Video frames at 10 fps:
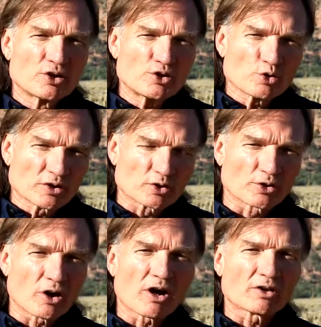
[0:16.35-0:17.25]
You can
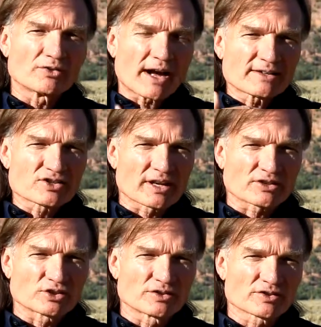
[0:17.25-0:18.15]
learn all 9
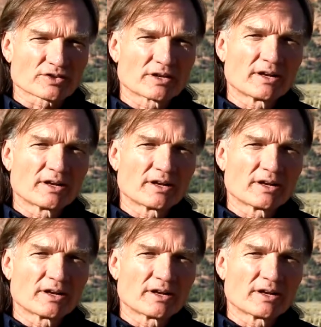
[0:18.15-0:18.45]
sections